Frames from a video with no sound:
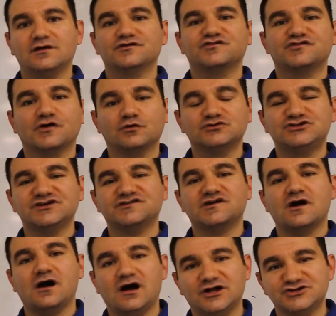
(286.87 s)
So just
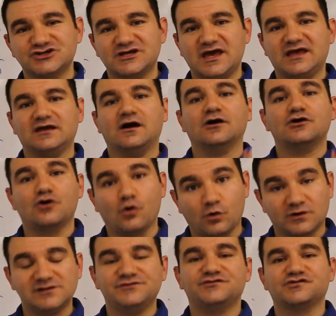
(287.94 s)
conjugate
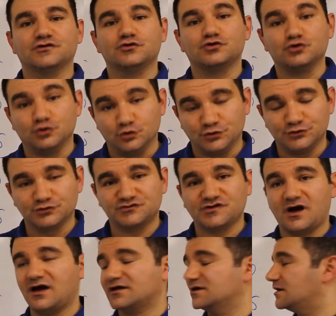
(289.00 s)
according to who you're
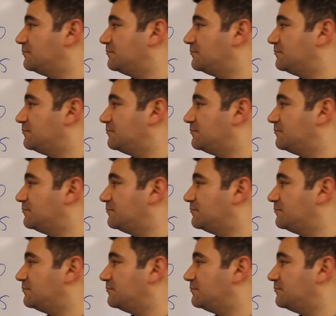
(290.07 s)
talking